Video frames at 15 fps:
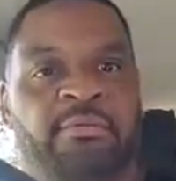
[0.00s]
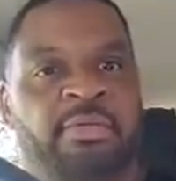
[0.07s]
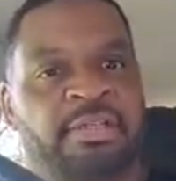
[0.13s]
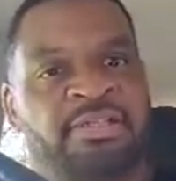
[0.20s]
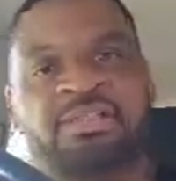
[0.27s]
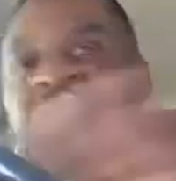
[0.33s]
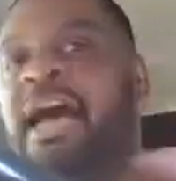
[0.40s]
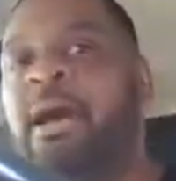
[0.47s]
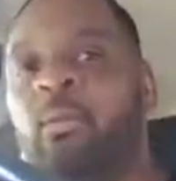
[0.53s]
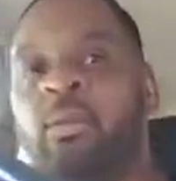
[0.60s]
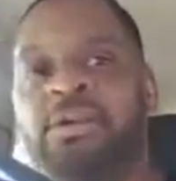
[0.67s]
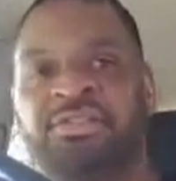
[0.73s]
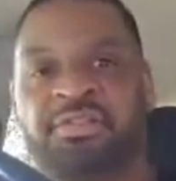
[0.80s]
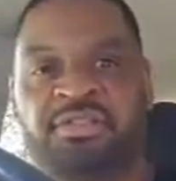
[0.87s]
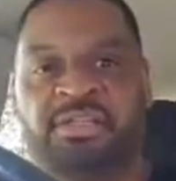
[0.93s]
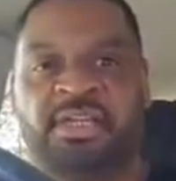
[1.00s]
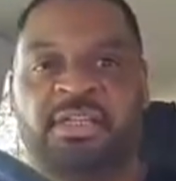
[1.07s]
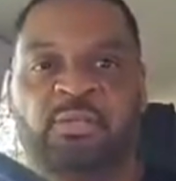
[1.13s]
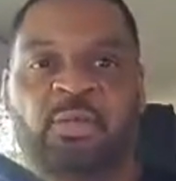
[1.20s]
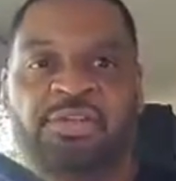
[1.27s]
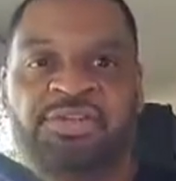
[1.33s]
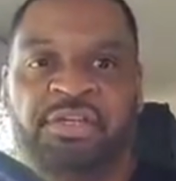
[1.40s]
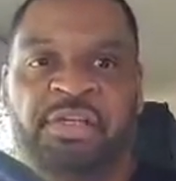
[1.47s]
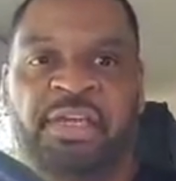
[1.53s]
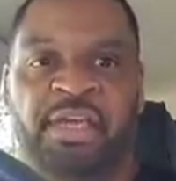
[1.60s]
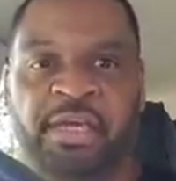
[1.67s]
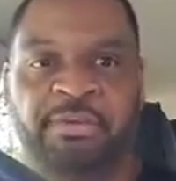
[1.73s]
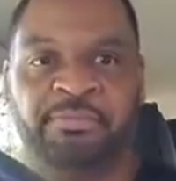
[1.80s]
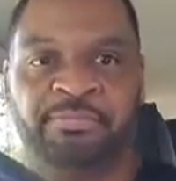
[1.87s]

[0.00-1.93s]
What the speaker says: It's not what you see is what you get.